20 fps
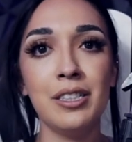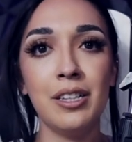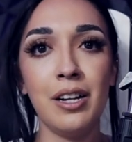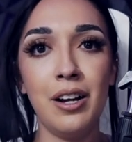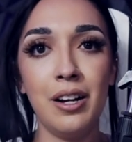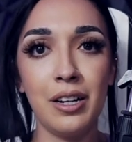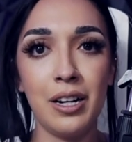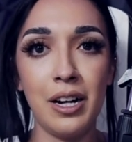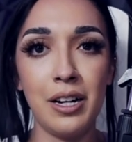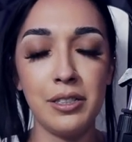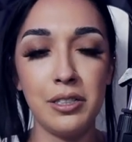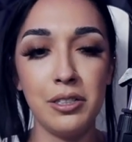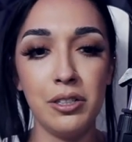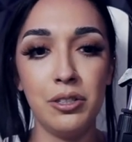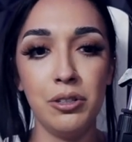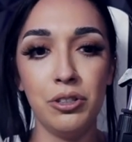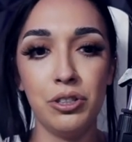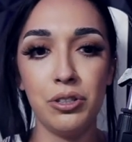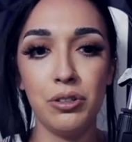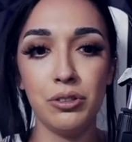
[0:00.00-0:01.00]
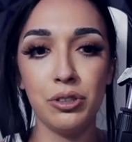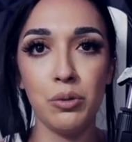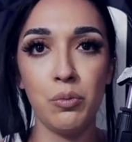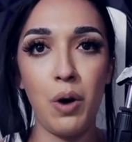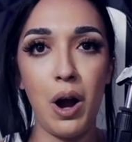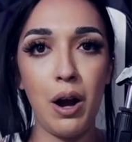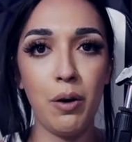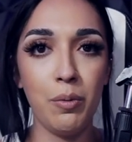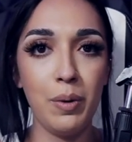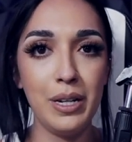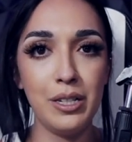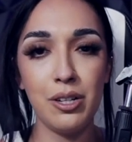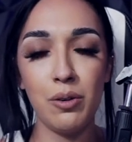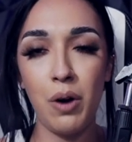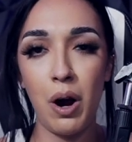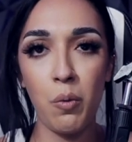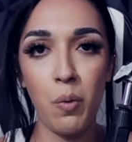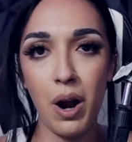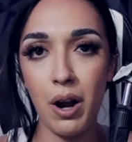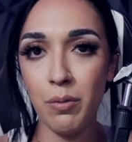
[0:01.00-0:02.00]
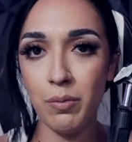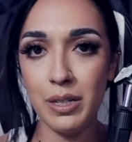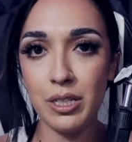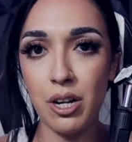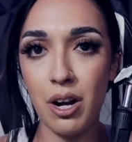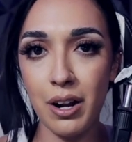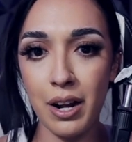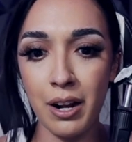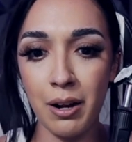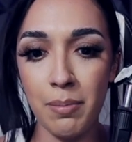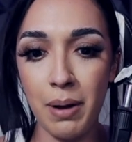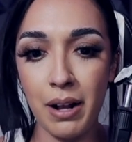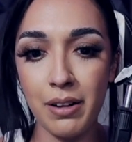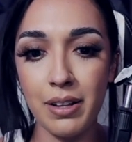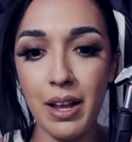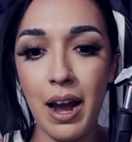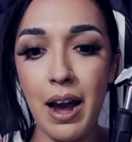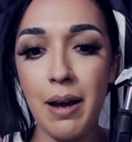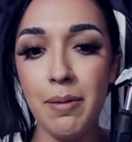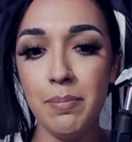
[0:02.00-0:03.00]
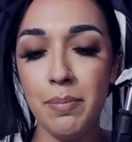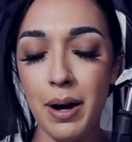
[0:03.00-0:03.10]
unconstitutional. So why aren't we talking about that?